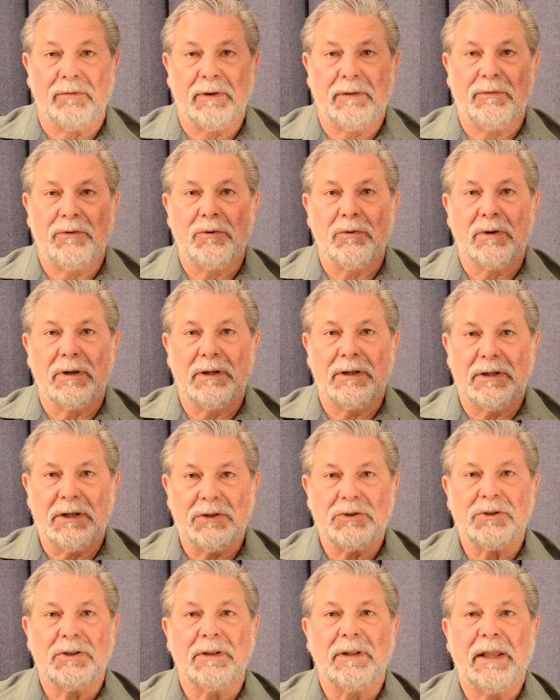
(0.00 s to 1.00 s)
if you
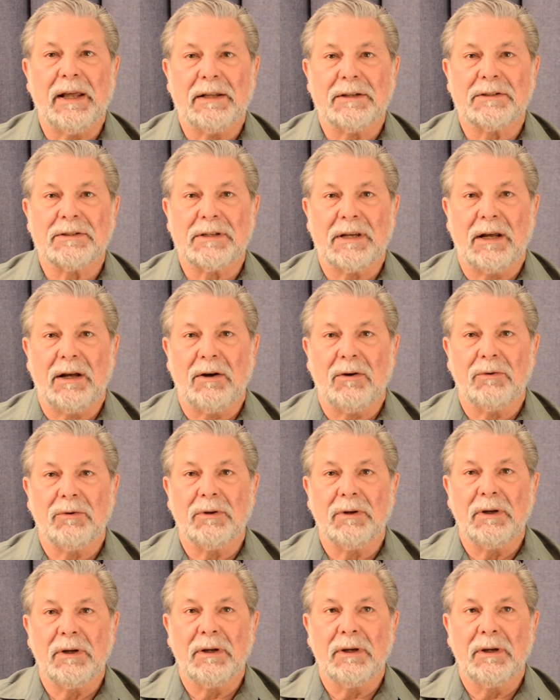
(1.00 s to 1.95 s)
condition that sound,